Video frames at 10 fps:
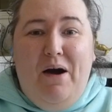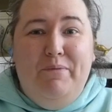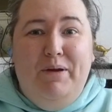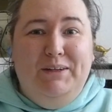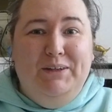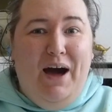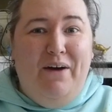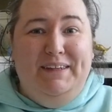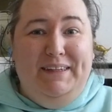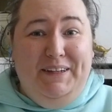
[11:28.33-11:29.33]
I'm not sure
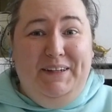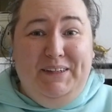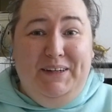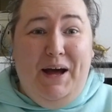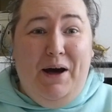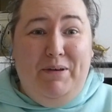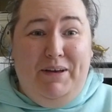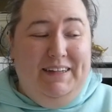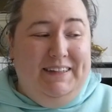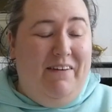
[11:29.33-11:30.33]
how this is going to turn out
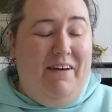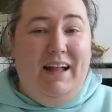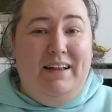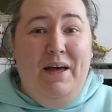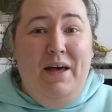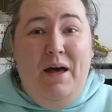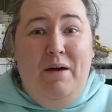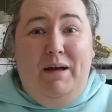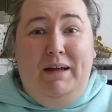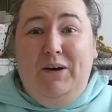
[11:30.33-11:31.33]
because I have
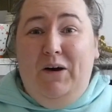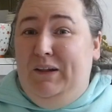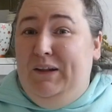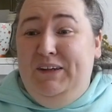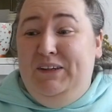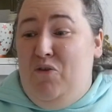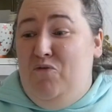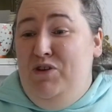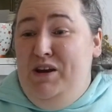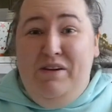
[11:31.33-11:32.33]
my toddlers
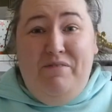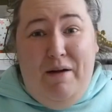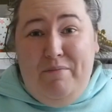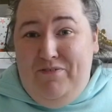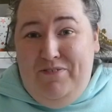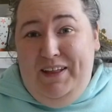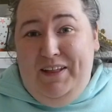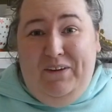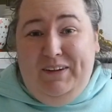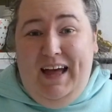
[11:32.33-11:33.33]
running around my feet
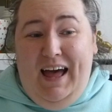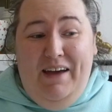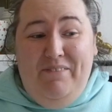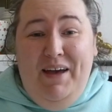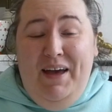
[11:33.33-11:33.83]
the whole time.